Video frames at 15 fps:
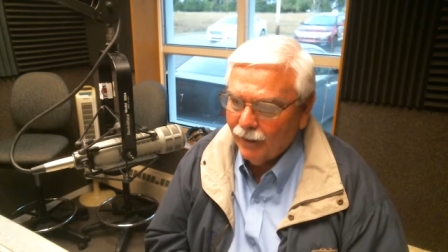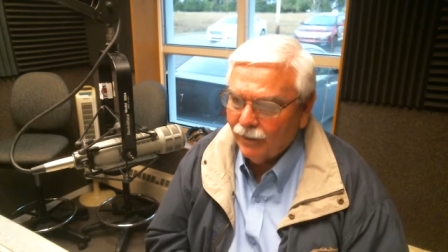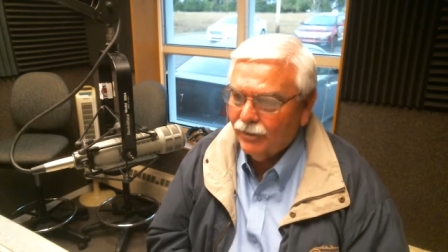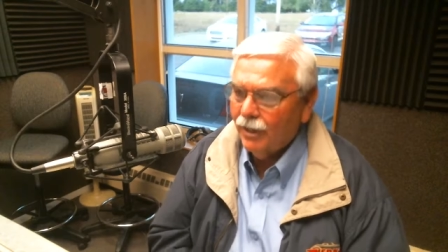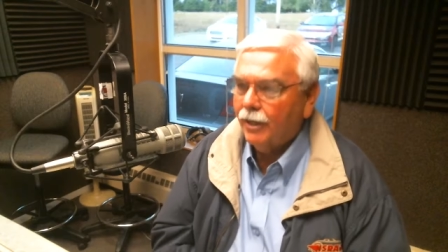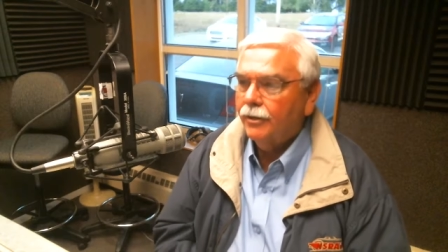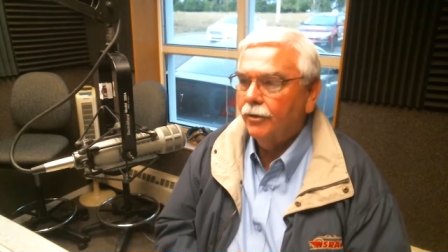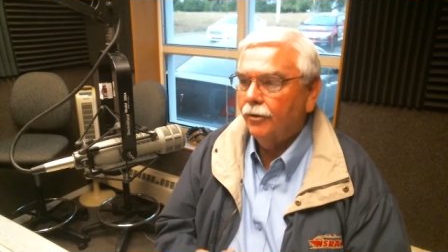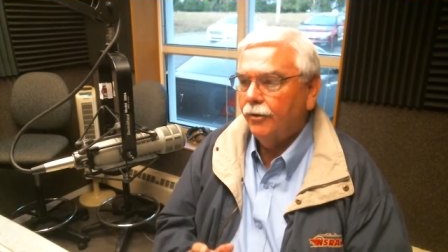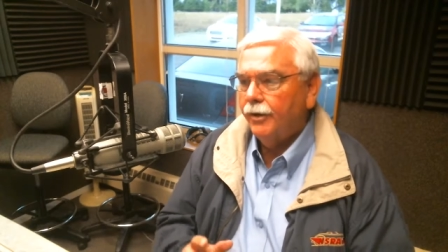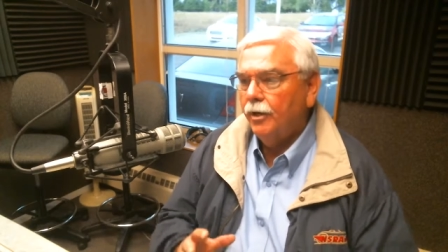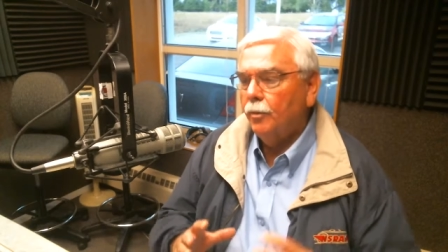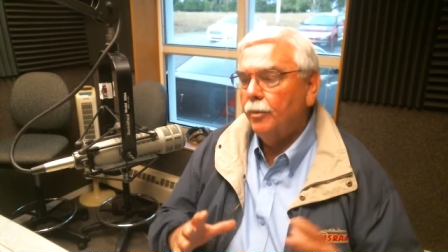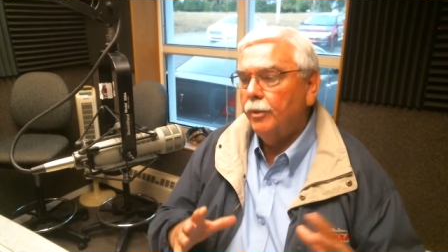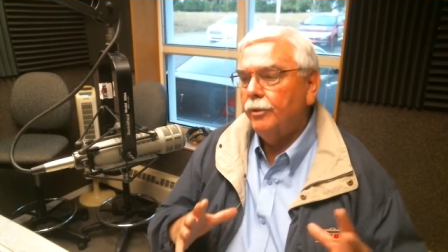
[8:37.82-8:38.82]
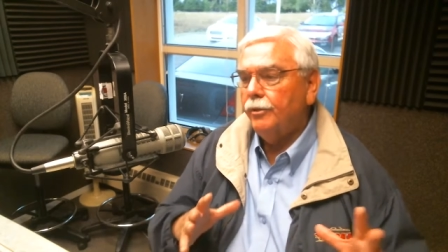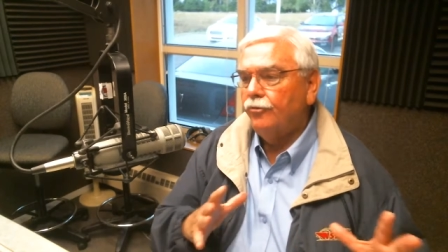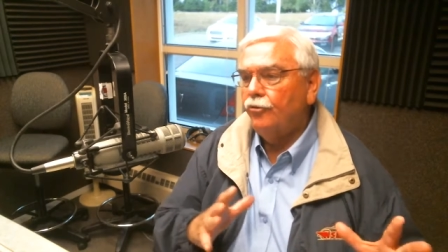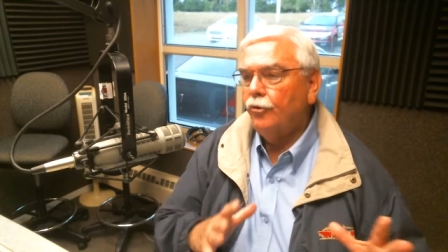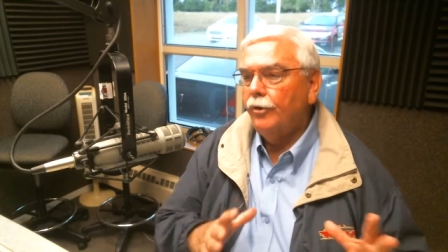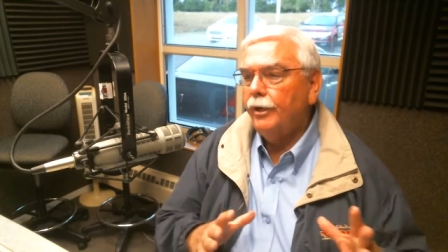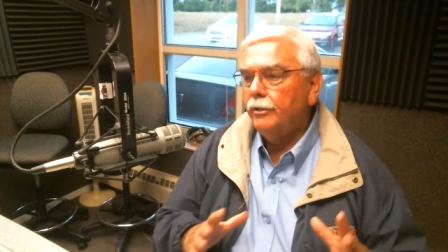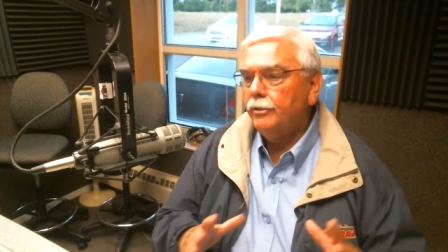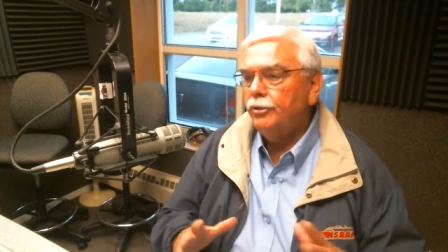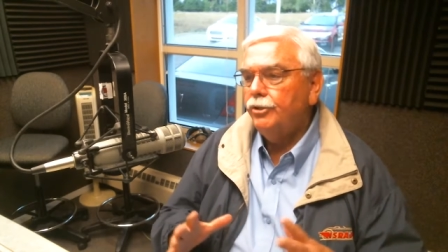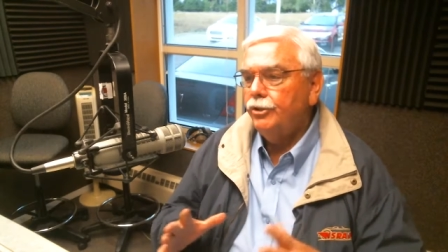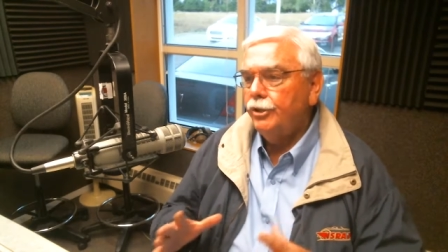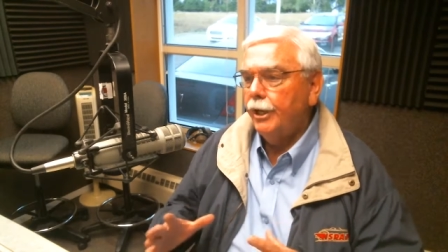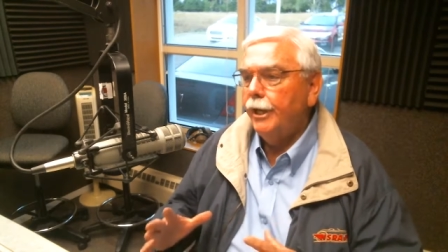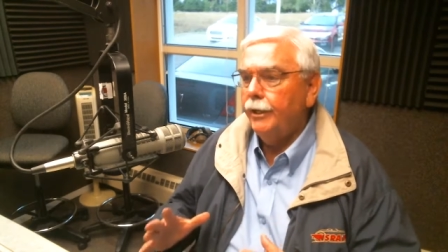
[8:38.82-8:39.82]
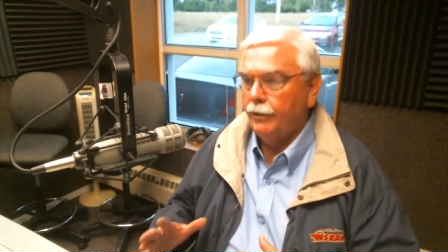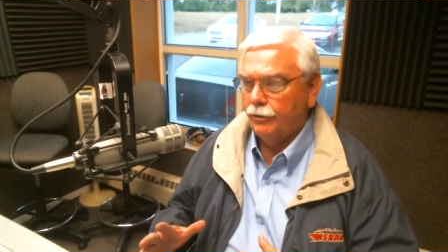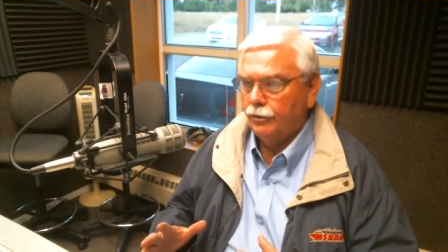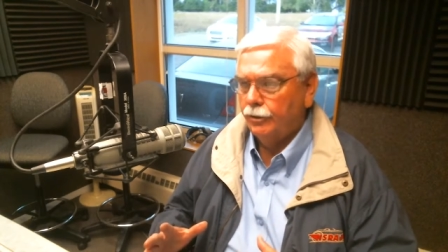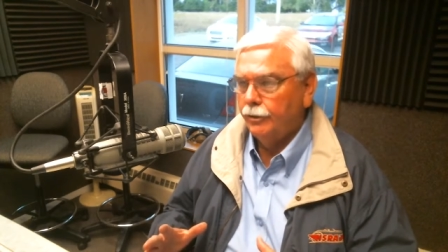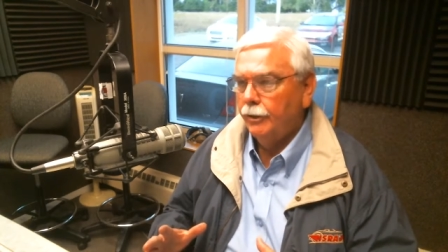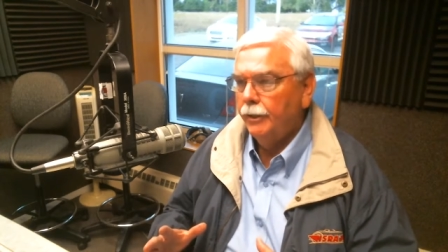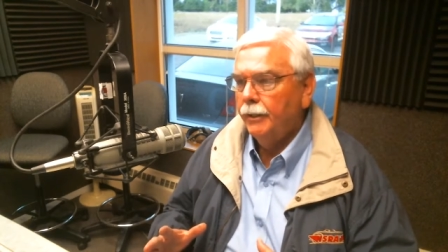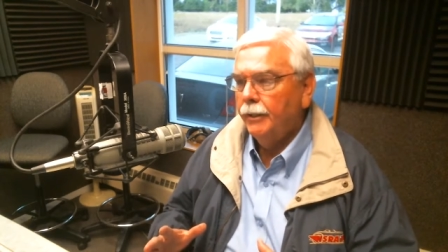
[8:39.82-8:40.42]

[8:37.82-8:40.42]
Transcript: got their deal, but the trends change.